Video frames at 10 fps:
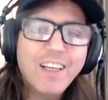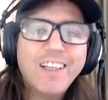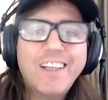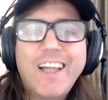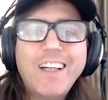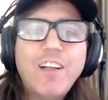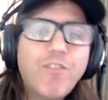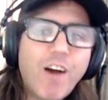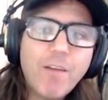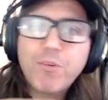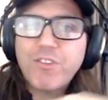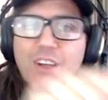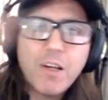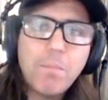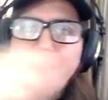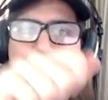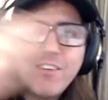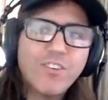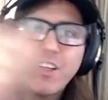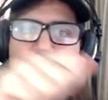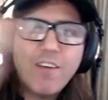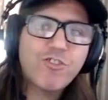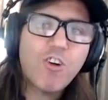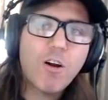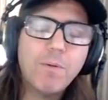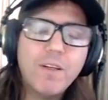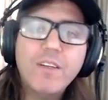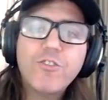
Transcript: that 95% of the page is going to have sharpied,